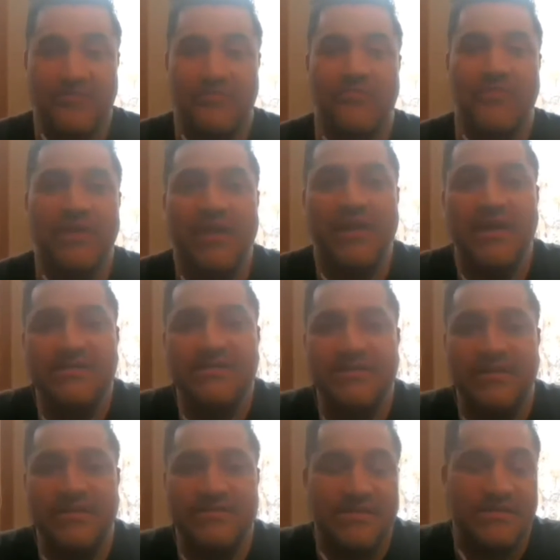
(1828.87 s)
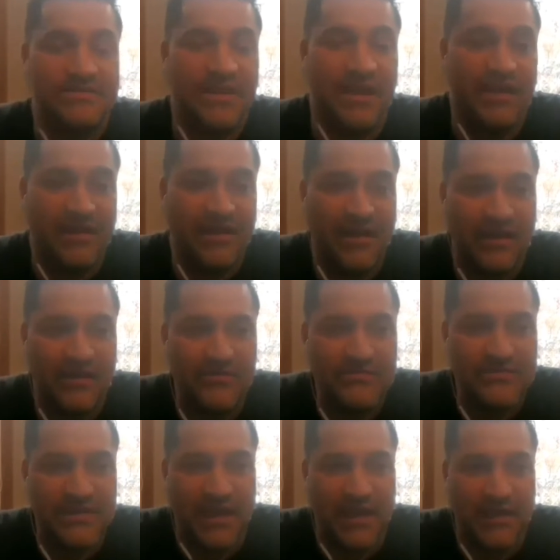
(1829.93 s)
realize that it's exactly like you
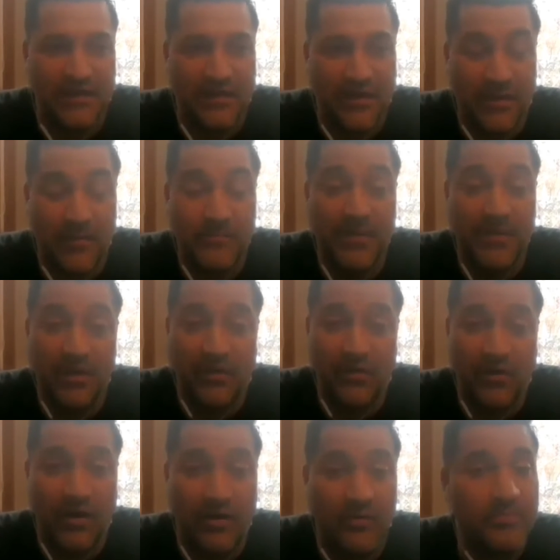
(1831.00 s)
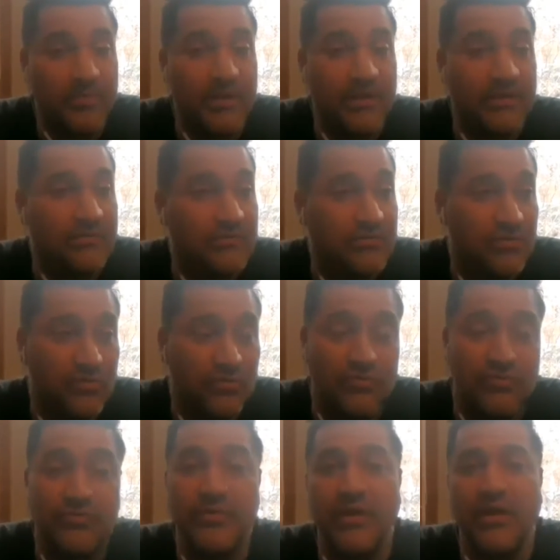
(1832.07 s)
said. I'm here up at 2,
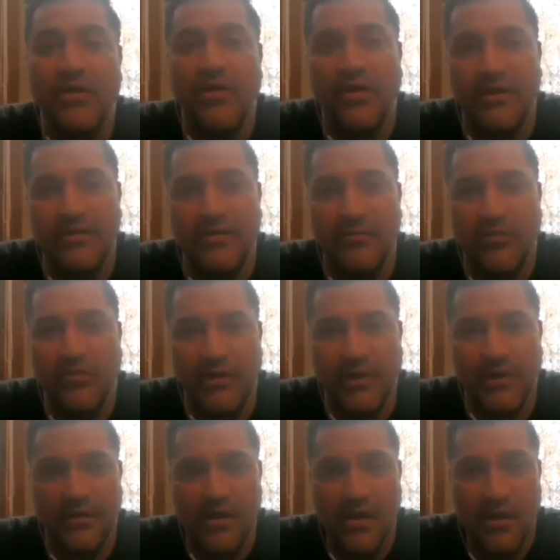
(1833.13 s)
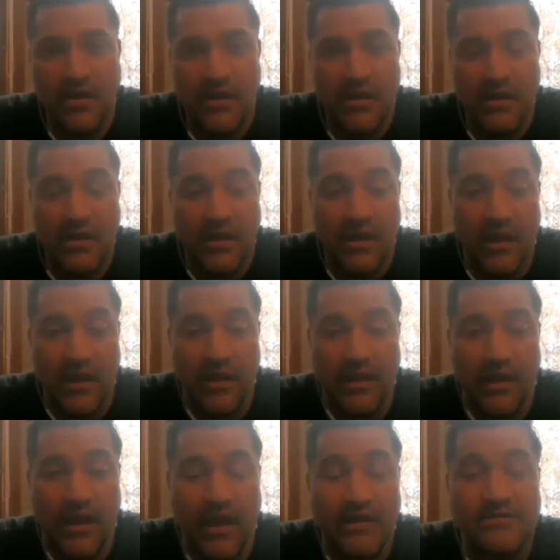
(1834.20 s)
3 o'clock in the morning, and
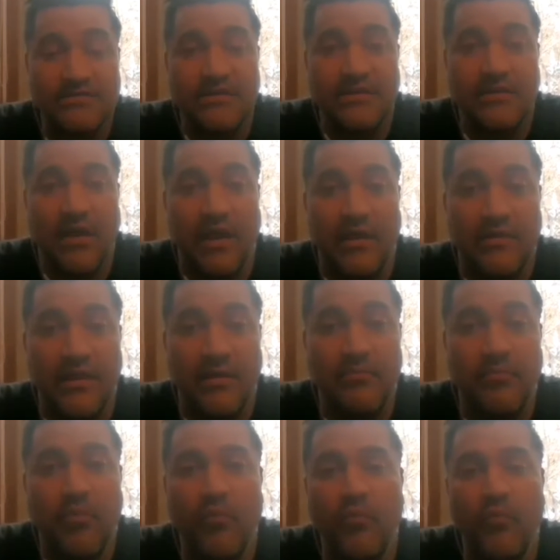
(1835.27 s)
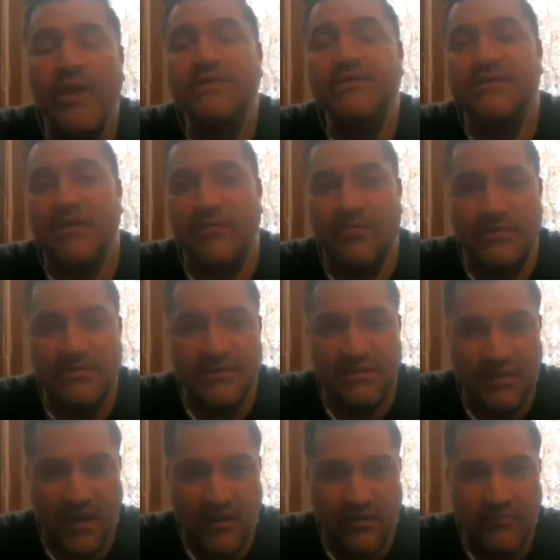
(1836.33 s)
I actually end up wasting a bunch of
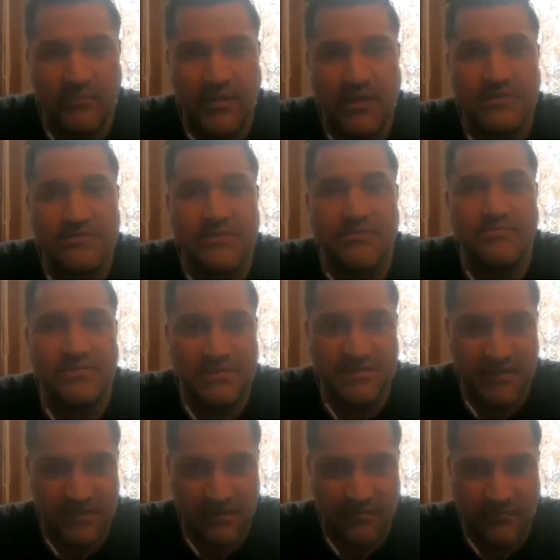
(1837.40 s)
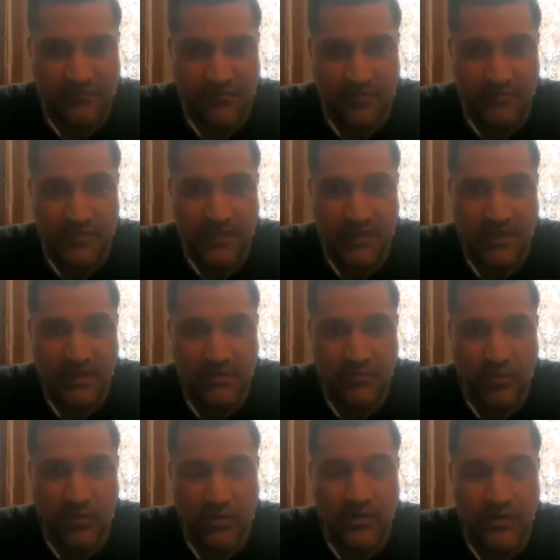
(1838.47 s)
time because I'm sitting in front of the
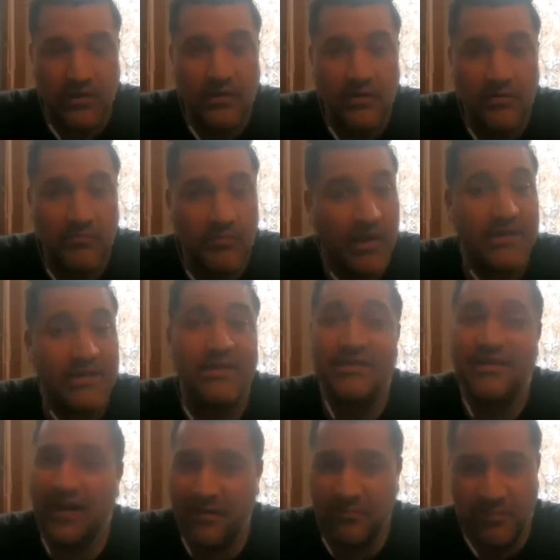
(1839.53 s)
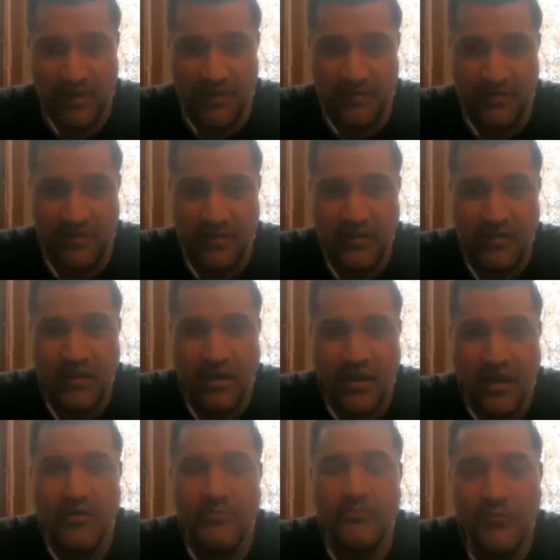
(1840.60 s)
keyboard, but I didn't type anything.
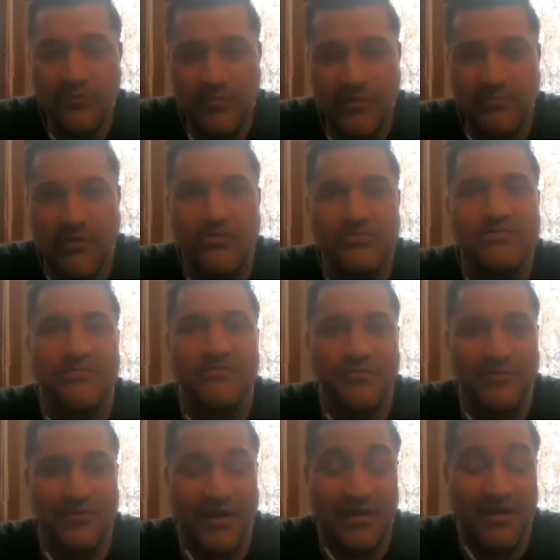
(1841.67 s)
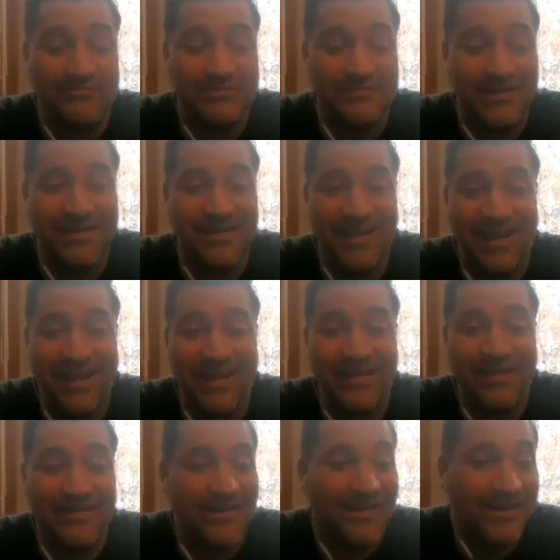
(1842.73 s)
I moved the mouse a few times,
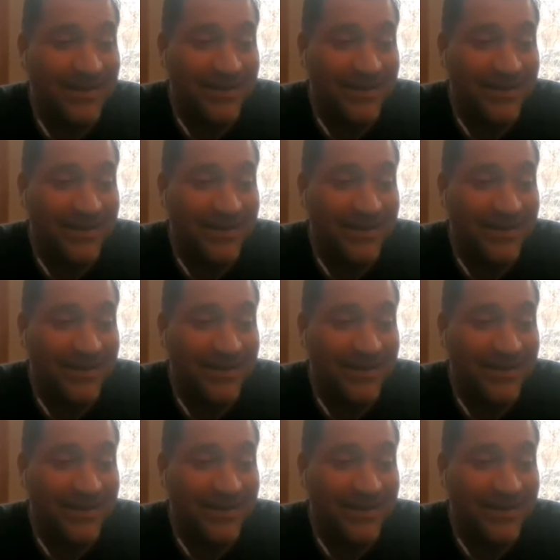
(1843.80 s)
and